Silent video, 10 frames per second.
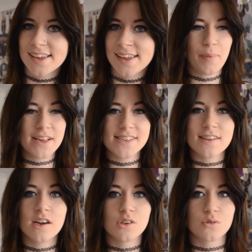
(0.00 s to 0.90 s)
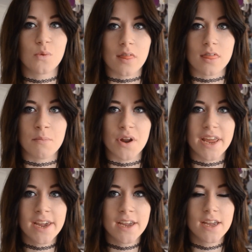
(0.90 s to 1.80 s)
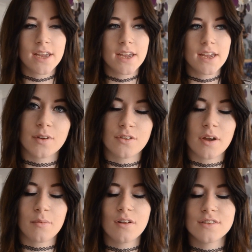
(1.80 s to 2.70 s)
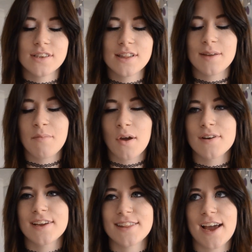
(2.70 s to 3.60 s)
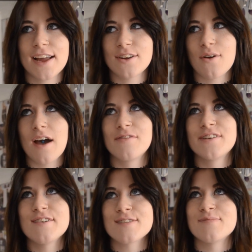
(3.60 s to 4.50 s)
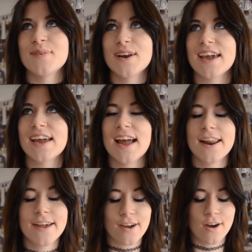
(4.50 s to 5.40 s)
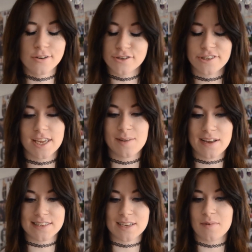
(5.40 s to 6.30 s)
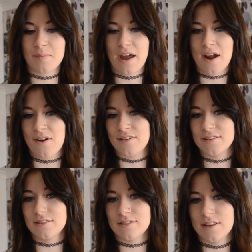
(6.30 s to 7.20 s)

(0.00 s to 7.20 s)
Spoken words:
But basically, I just want the money, because I'm constantly moaning that I don't have enough money, and I can't just keep asking my parents